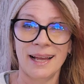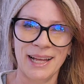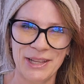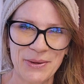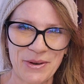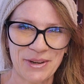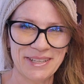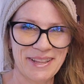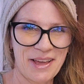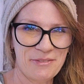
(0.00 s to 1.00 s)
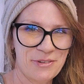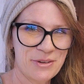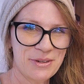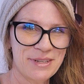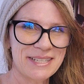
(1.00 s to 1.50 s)
Hello, garden
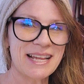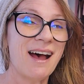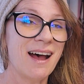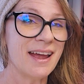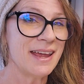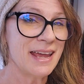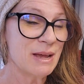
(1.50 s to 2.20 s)
lovers. I